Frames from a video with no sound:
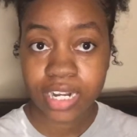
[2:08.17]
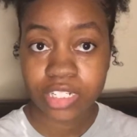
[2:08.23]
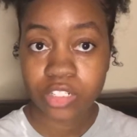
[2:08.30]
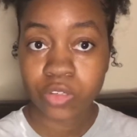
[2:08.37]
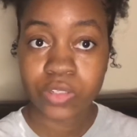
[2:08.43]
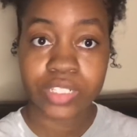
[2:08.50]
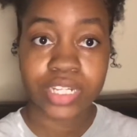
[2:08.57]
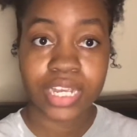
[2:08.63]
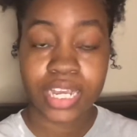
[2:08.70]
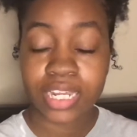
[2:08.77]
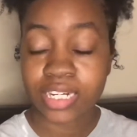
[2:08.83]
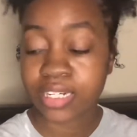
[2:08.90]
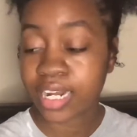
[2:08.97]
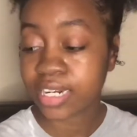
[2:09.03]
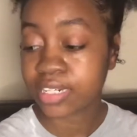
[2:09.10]
so it's like $8 or
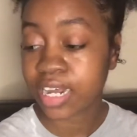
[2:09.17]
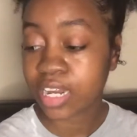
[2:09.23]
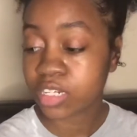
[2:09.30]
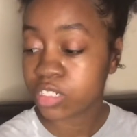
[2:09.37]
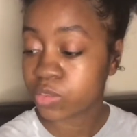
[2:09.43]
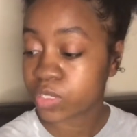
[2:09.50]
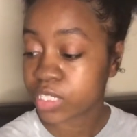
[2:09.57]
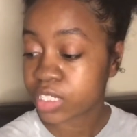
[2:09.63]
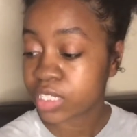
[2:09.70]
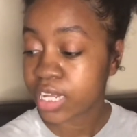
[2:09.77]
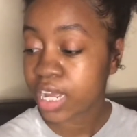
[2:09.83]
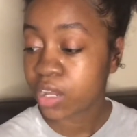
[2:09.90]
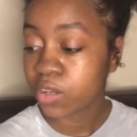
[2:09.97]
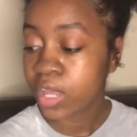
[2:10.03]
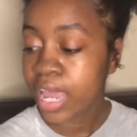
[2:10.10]
$9 with the
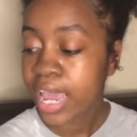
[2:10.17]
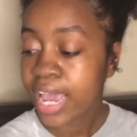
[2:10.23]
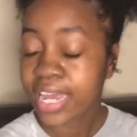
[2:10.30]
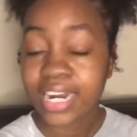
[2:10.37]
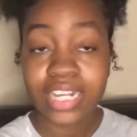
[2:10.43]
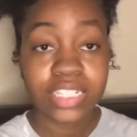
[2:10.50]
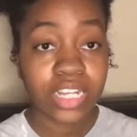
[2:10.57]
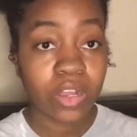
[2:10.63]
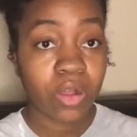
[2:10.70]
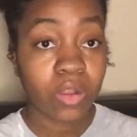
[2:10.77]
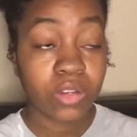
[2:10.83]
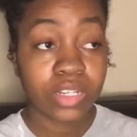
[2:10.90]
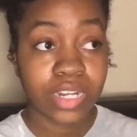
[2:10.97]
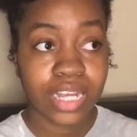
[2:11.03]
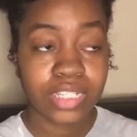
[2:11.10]
sale. And that sale
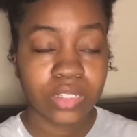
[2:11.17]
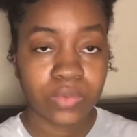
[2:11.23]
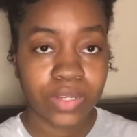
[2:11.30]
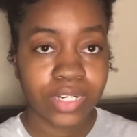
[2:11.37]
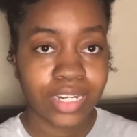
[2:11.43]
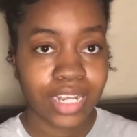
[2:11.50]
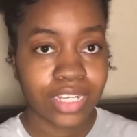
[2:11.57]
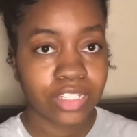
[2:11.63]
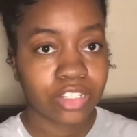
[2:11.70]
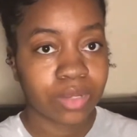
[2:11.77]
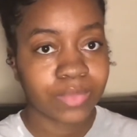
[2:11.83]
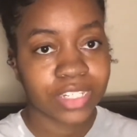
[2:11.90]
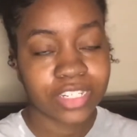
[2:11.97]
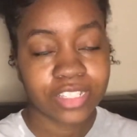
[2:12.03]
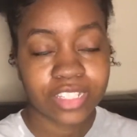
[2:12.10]
only lasted 1 day, so I'm
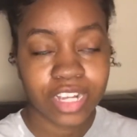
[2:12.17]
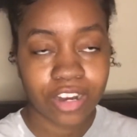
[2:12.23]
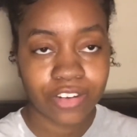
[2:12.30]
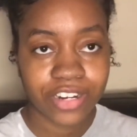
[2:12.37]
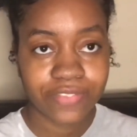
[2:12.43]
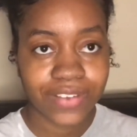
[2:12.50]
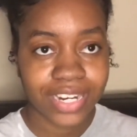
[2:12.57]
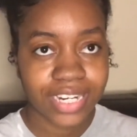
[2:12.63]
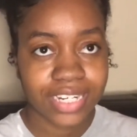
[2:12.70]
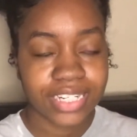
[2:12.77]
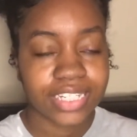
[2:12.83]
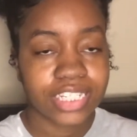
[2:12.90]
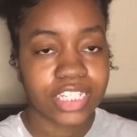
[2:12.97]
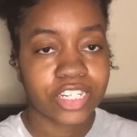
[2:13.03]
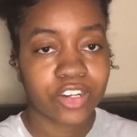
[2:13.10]
sorry if I didn't get
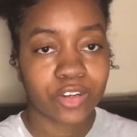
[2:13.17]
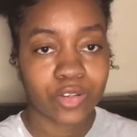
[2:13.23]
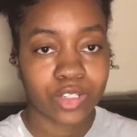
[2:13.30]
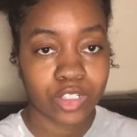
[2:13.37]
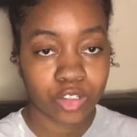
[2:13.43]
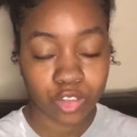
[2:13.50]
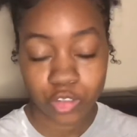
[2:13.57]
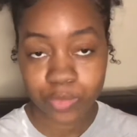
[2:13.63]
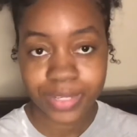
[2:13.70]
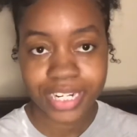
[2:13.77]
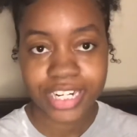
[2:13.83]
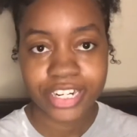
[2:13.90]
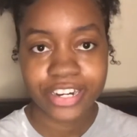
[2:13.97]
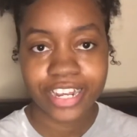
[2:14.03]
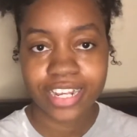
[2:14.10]
to share it on social
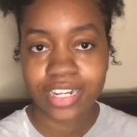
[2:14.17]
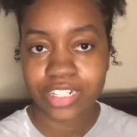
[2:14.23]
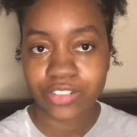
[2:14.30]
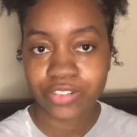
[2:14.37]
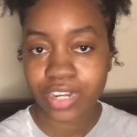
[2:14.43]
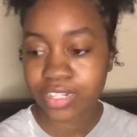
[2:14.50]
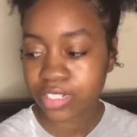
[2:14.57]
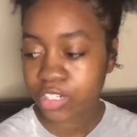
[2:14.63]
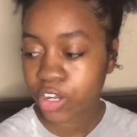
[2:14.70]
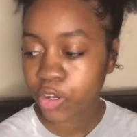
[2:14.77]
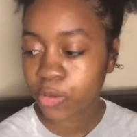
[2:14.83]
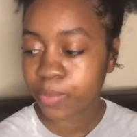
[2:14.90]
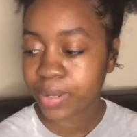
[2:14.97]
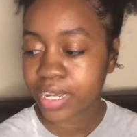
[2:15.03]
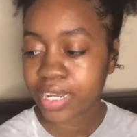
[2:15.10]
media and let you guys know.
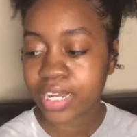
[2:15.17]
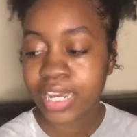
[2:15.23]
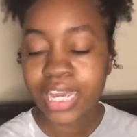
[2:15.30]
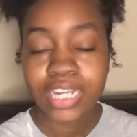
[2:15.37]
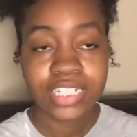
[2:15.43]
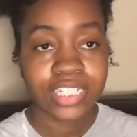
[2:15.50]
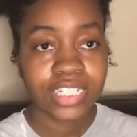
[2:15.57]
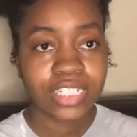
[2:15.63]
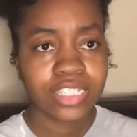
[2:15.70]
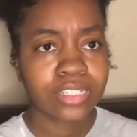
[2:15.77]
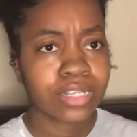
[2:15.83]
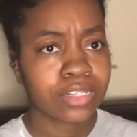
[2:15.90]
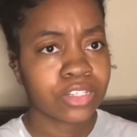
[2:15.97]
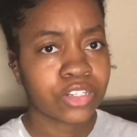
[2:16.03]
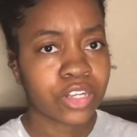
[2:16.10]
But just,
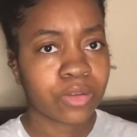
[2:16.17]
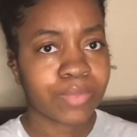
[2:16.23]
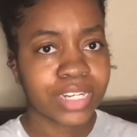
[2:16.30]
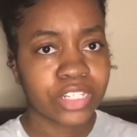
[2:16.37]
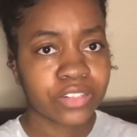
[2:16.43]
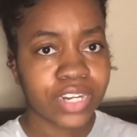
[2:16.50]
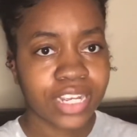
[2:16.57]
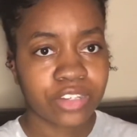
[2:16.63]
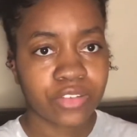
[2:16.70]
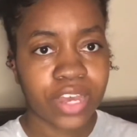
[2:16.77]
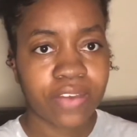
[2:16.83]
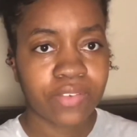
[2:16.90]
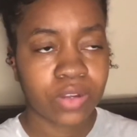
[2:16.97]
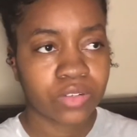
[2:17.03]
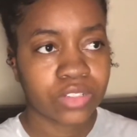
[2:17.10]
you know, make sure that you have
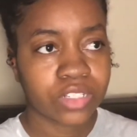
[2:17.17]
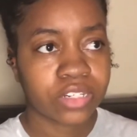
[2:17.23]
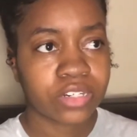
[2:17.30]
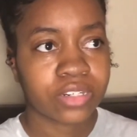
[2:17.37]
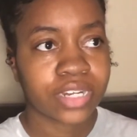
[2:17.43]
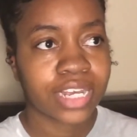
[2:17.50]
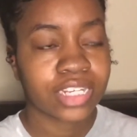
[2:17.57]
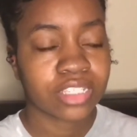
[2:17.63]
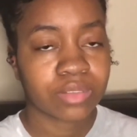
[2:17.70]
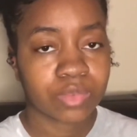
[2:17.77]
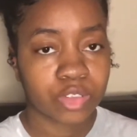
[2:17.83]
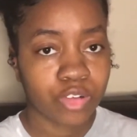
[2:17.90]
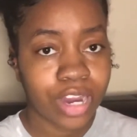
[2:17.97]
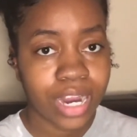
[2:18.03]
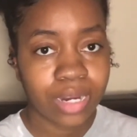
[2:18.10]
Ulta like
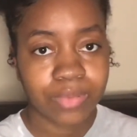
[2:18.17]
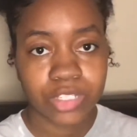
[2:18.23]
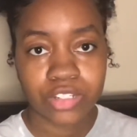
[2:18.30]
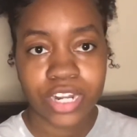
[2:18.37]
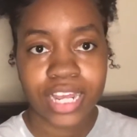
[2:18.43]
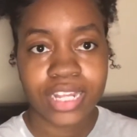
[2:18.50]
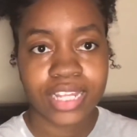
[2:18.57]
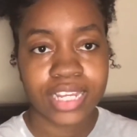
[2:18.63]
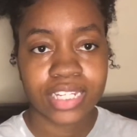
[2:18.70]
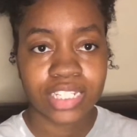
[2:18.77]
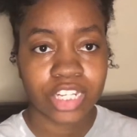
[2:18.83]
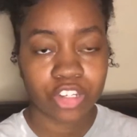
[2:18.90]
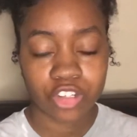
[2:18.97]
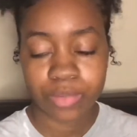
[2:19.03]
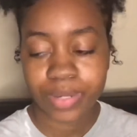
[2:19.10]
subscribed so that they can
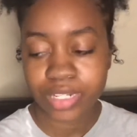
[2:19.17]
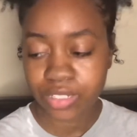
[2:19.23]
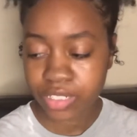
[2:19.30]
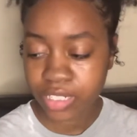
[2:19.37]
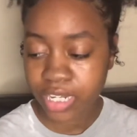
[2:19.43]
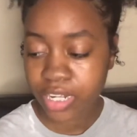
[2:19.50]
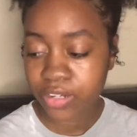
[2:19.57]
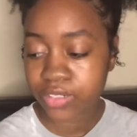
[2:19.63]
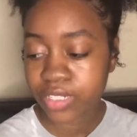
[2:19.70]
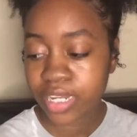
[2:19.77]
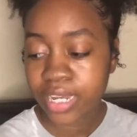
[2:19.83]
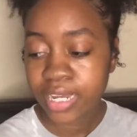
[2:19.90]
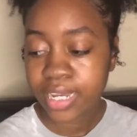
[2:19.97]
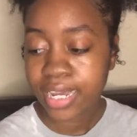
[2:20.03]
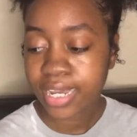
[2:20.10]
tell you about the sales.
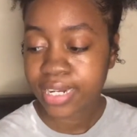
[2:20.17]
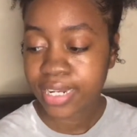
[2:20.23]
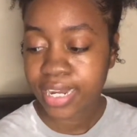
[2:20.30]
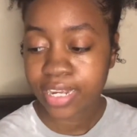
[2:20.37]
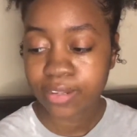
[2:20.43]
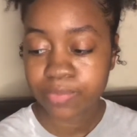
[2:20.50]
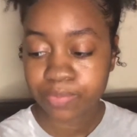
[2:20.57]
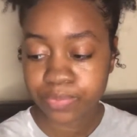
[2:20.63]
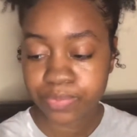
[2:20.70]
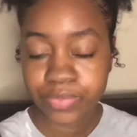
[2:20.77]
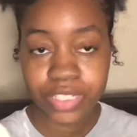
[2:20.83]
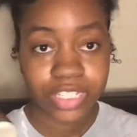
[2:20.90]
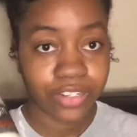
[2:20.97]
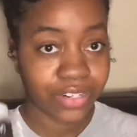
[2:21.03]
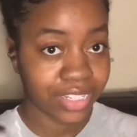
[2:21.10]
And yeah,
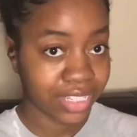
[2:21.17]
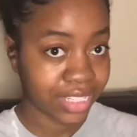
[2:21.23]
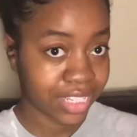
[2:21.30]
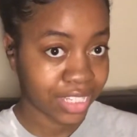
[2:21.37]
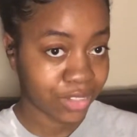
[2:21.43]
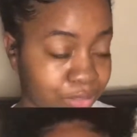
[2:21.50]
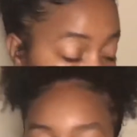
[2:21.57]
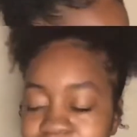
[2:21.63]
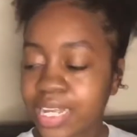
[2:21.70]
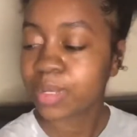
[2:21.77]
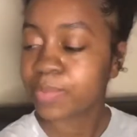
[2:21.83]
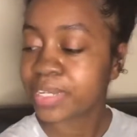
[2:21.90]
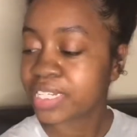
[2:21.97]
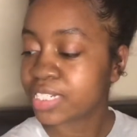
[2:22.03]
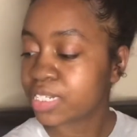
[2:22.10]
so this. Next
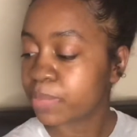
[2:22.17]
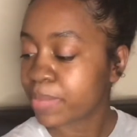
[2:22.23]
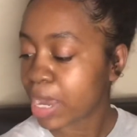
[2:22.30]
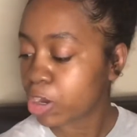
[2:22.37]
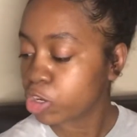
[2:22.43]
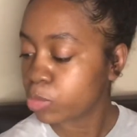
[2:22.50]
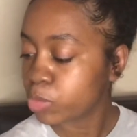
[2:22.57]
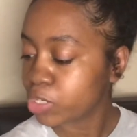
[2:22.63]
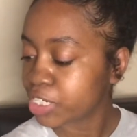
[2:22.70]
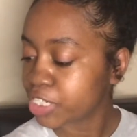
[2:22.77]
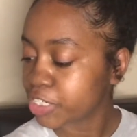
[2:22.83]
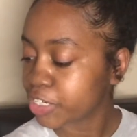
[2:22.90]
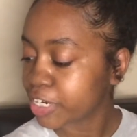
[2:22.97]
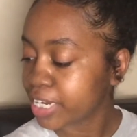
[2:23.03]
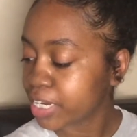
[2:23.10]
up is the Maui
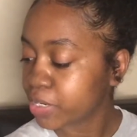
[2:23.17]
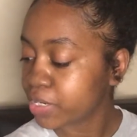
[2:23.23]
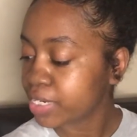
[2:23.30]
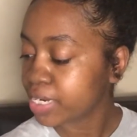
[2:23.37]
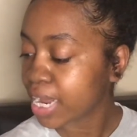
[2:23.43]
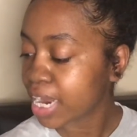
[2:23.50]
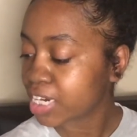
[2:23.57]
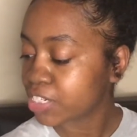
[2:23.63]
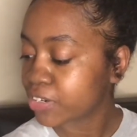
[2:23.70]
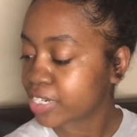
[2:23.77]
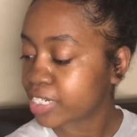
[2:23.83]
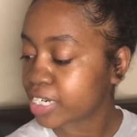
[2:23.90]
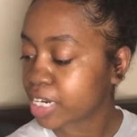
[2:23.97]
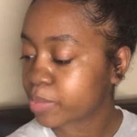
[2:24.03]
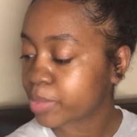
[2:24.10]
Moisture Heal and Hydrate
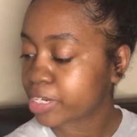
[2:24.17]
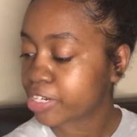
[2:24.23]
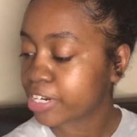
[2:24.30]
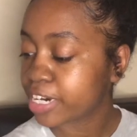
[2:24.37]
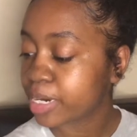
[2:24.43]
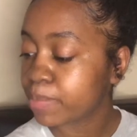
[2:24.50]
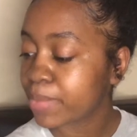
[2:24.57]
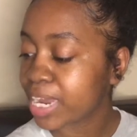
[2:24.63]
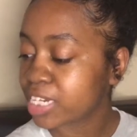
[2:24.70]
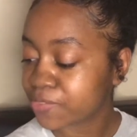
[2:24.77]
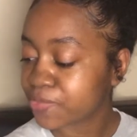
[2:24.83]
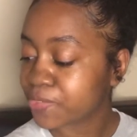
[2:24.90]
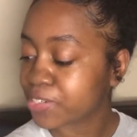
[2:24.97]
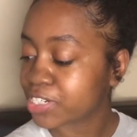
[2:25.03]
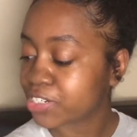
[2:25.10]
Shea Butter Hair Mask
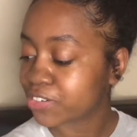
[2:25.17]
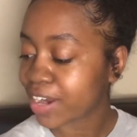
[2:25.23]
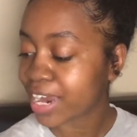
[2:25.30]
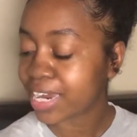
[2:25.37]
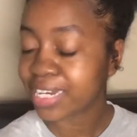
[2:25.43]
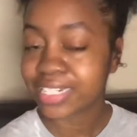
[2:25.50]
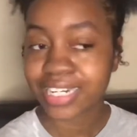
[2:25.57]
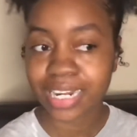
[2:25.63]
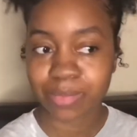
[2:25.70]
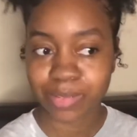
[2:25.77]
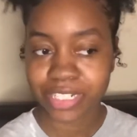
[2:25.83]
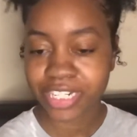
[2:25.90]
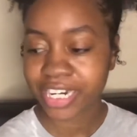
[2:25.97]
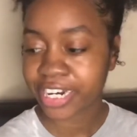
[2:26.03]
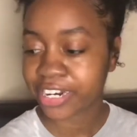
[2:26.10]
for dry,
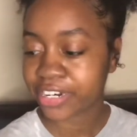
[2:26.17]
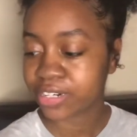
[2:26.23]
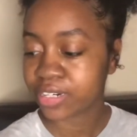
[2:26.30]
damaged hair.